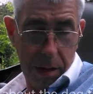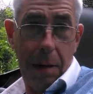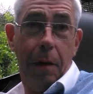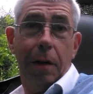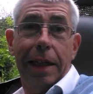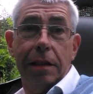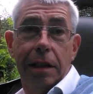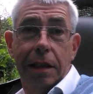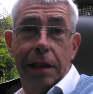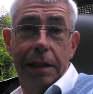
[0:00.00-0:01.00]
Right, well,
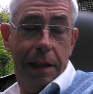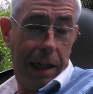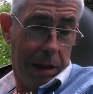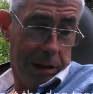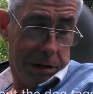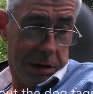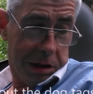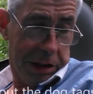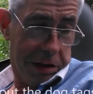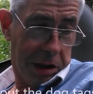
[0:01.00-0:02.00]
that's it. There you go. The
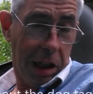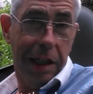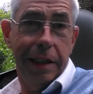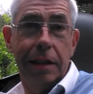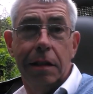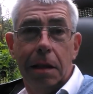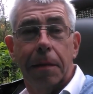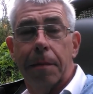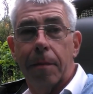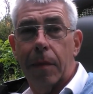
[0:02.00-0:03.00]
seat's cleaned
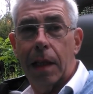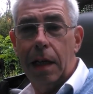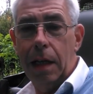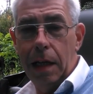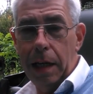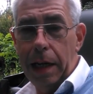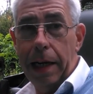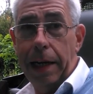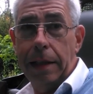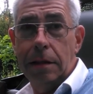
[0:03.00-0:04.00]

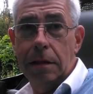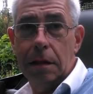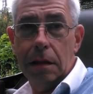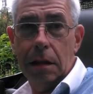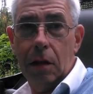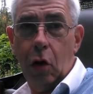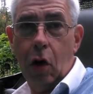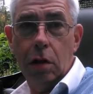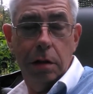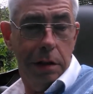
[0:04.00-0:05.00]
and
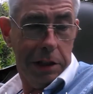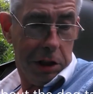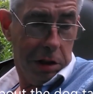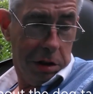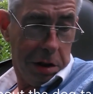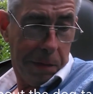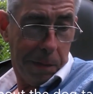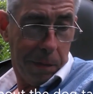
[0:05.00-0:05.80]
conditioned.